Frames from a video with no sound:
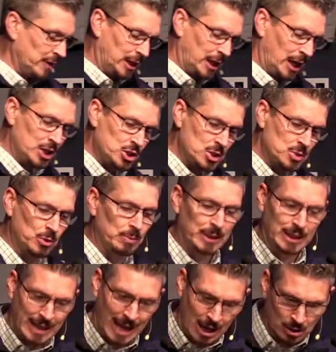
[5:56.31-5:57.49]
vacations will
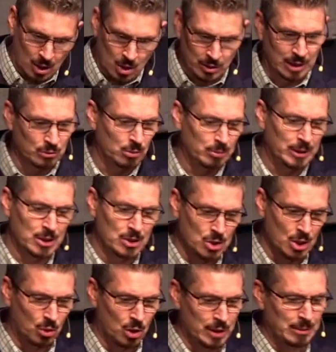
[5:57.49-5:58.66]
be and how long they will be and
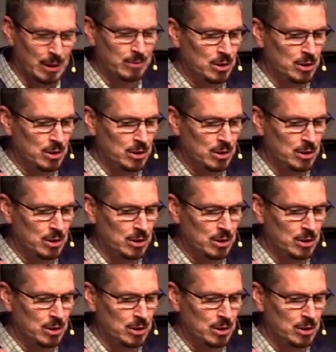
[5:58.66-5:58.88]
so on.